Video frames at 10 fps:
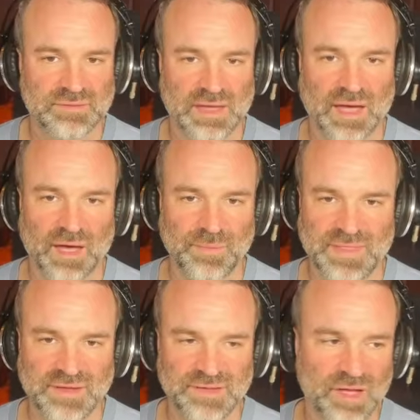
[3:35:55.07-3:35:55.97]
I mean,
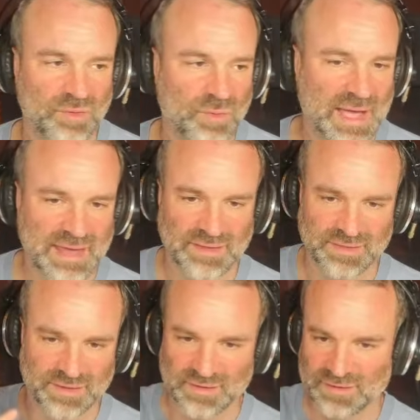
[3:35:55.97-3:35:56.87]
there's no way
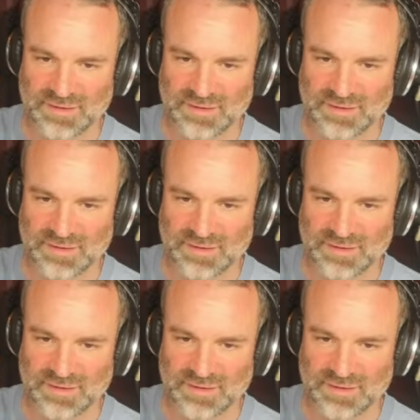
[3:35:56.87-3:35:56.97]
that